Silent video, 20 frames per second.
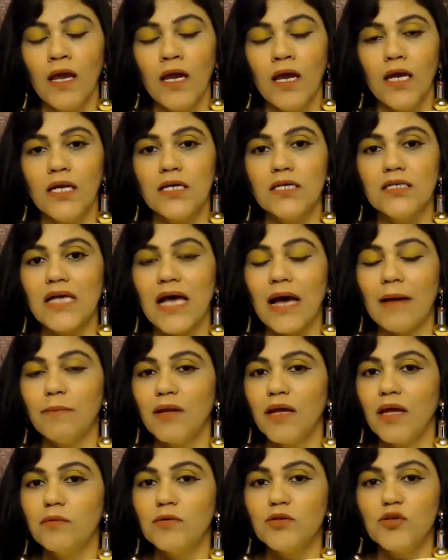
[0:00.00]
It is
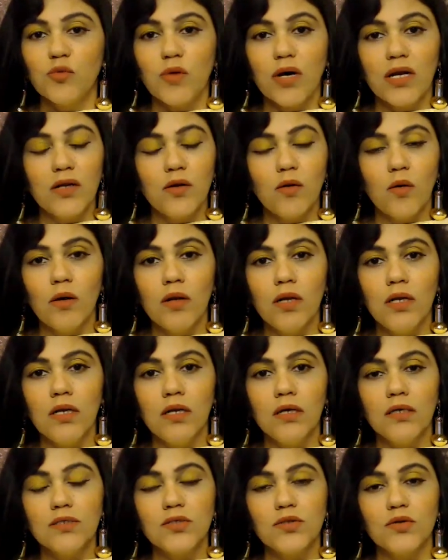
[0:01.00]
applicable to one and all.
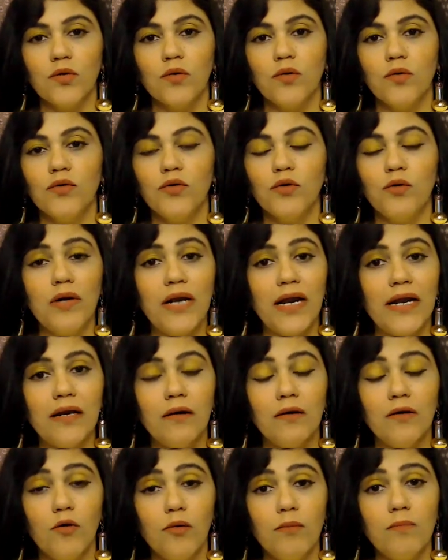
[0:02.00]
So
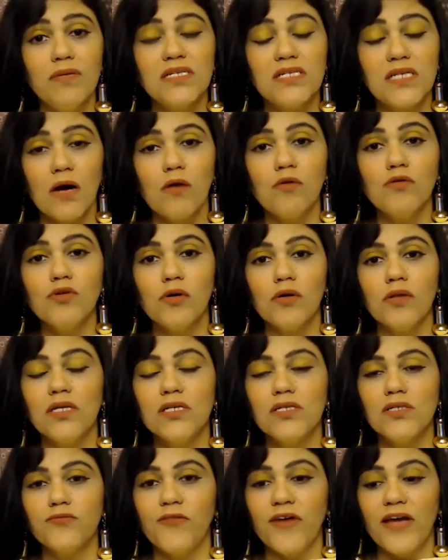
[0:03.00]
don't miss out on
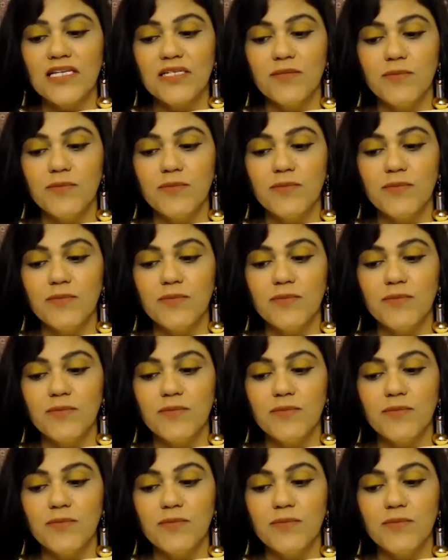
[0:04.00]
this phase,